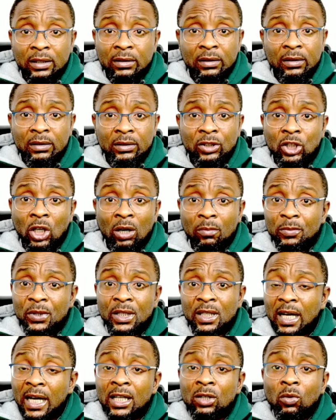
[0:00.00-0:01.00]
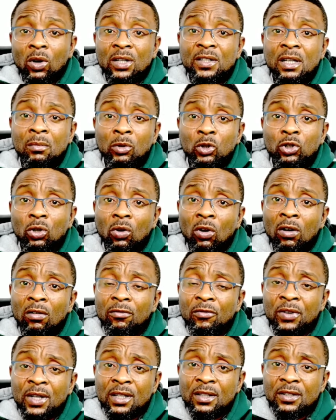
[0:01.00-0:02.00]
jumped in, and he was able to
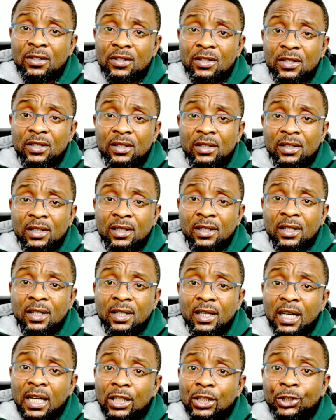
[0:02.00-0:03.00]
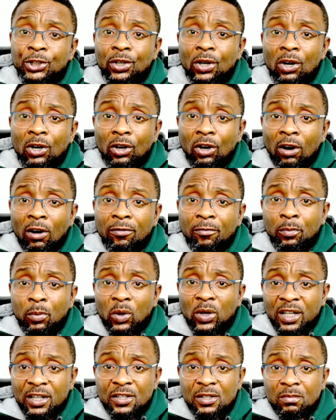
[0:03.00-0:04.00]
convince a truck of
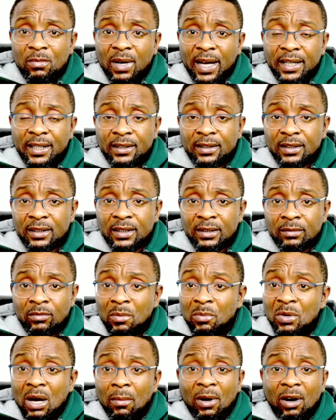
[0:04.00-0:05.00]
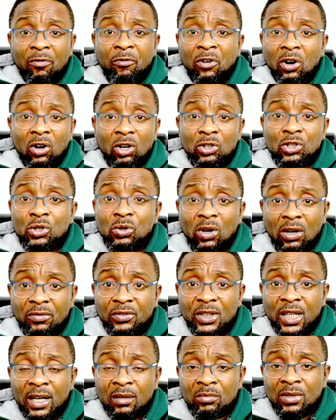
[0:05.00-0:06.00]
policemen, maybe about 4 or so of
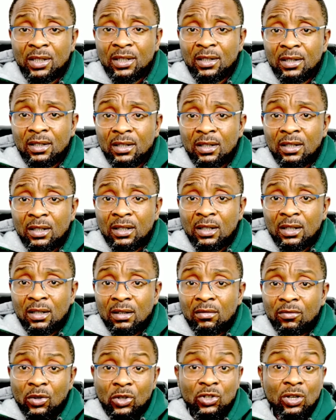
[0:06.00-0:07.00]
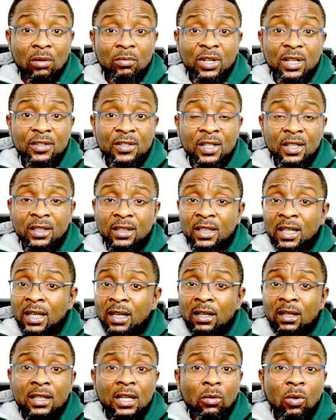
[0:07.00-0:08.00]
them. For some reason,
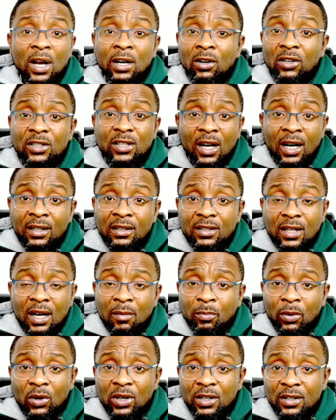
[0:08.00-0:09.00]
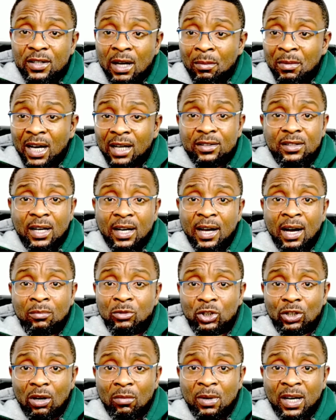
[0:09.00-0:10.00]
they were not anti-armed
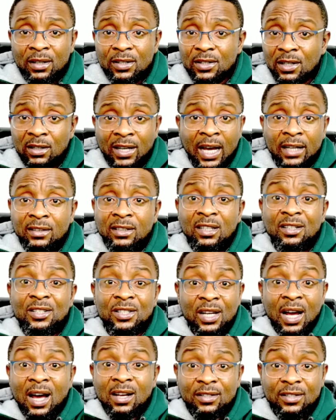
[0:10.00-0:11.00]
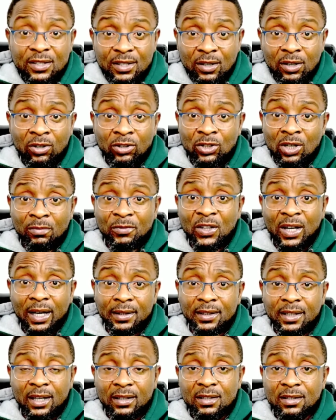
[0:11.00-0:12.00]
robbers, like the SARS or something like
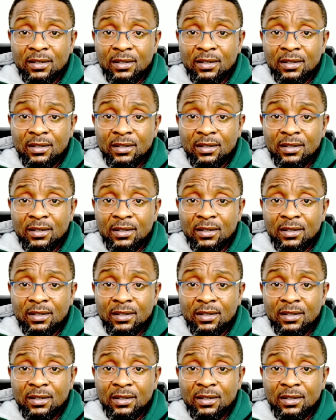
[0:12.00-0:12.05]
that.